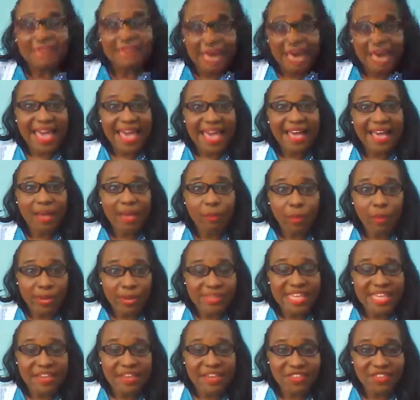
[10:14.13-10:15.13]
I
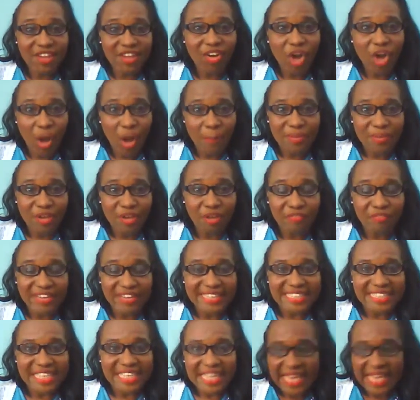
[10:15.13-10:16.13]
was given a copy of
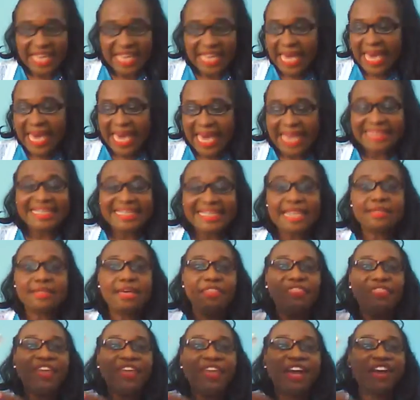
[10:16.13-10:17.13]
it. It is
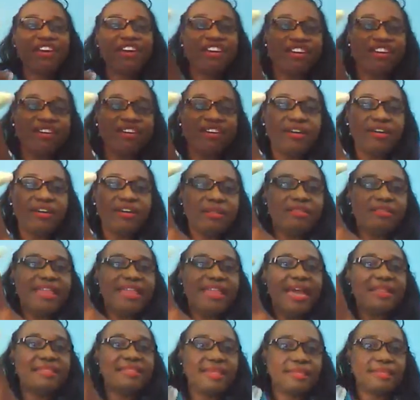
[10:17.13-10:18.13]
thicker
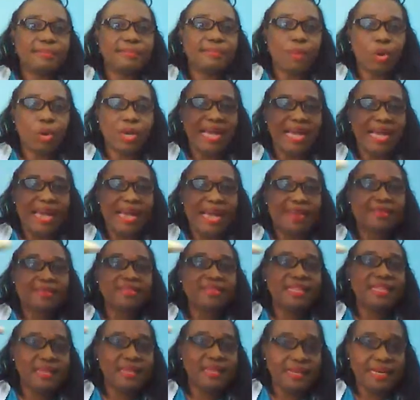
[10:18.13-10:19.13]
than this book, guys.
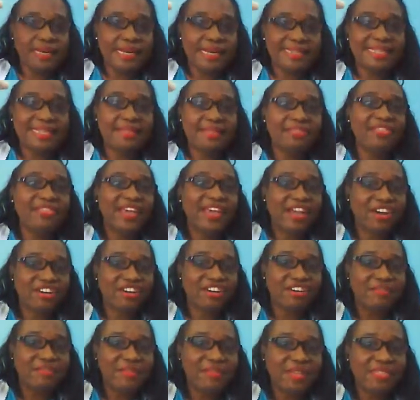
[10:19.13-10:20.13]
It is
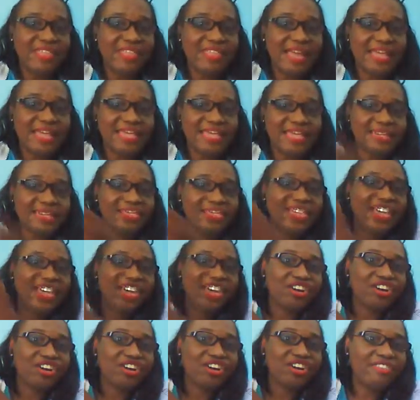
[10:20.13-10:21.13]
thicker than this.
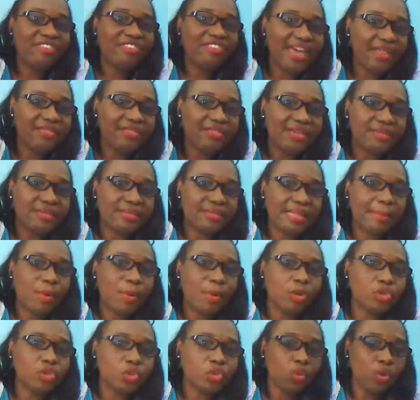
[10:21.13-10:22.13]
Thicker than this. It's
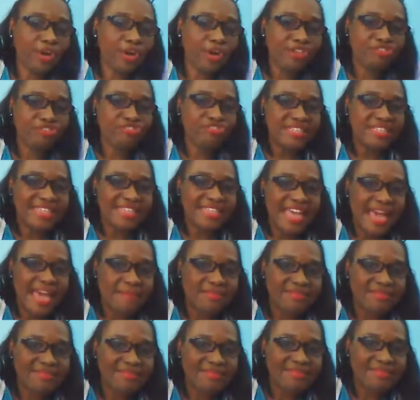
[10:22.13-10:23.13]
about 2 or 3 times
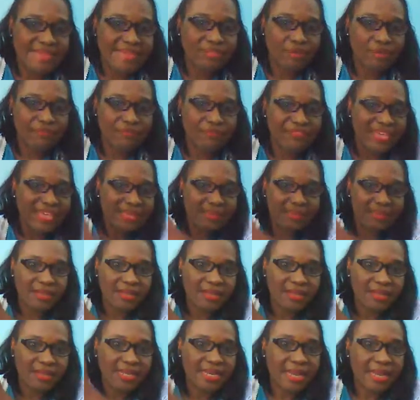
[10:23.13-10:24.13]
the size of this,
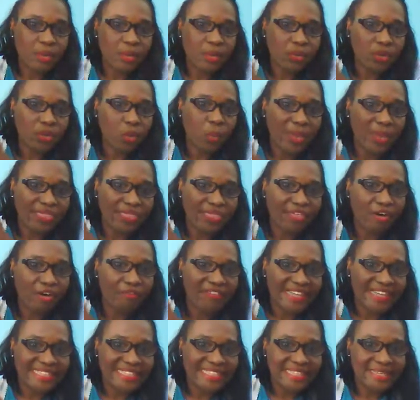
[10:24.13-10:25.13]
the width of
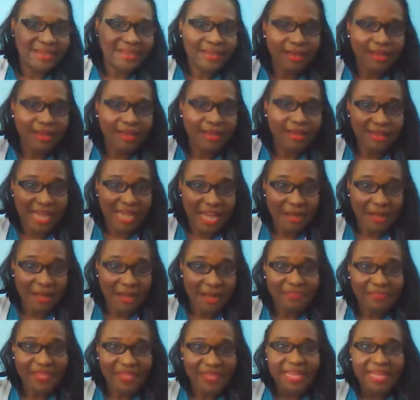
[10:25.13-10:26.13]
it. Yeah,
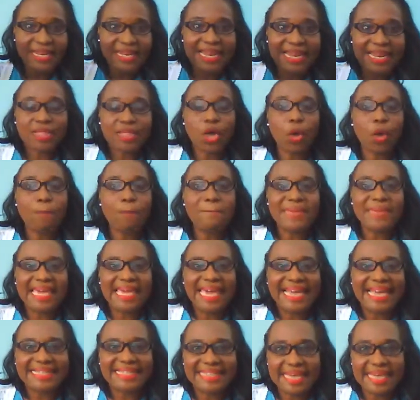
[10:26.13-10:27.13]
that's how
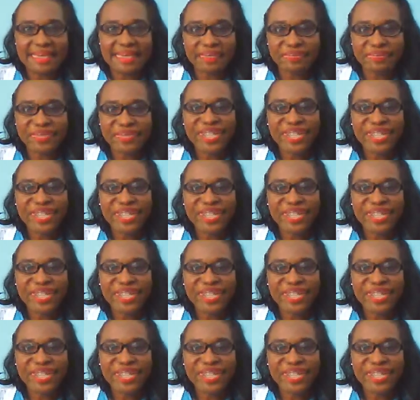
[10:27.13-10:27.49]
big it is.